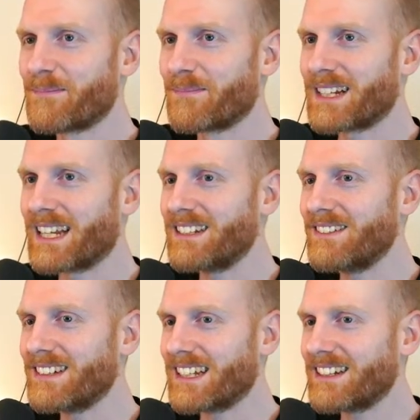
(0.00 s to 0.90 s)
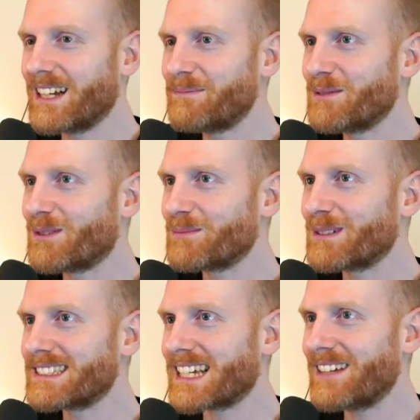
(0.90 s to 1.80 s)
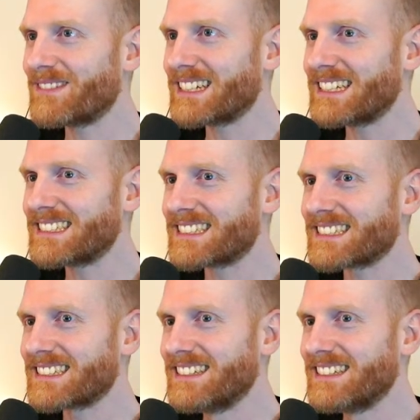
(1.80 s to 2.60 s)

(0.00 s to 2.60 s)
can you help me one more time, please?